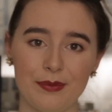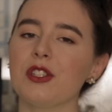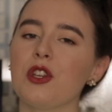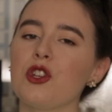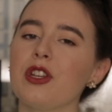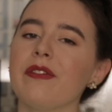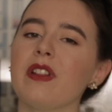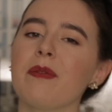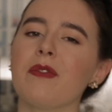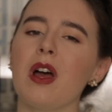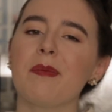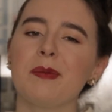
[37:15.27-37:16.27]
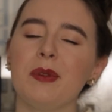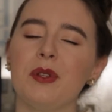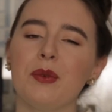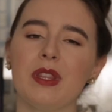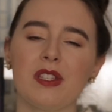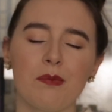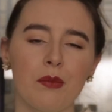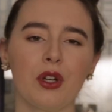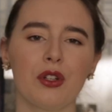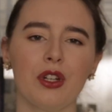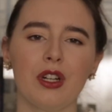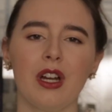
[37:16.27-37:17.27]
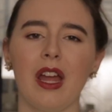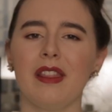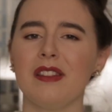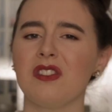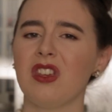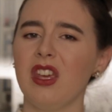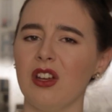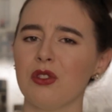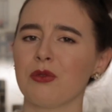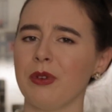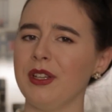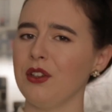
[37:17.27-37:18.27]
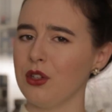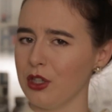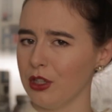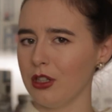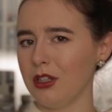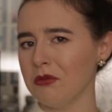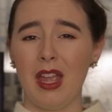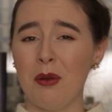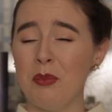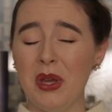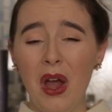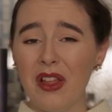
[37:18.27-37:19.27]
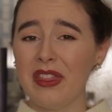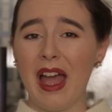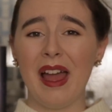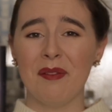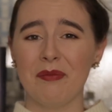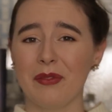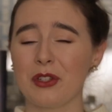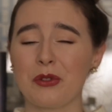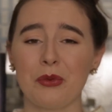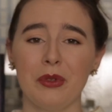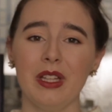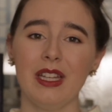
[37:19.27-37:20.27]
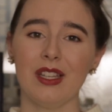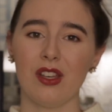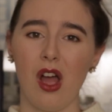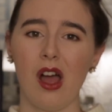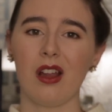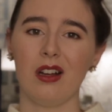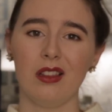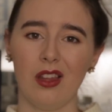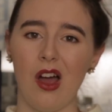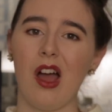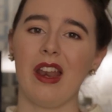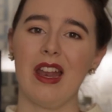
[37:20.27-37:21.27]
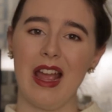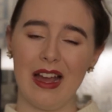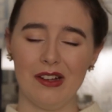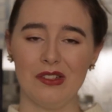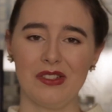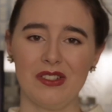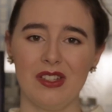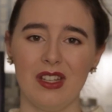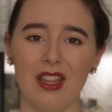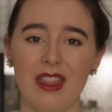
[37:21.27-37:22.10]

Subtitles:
So she flip-flops between this murderer and this guilt-ridden girl. And beyond that, there's really not a lot else.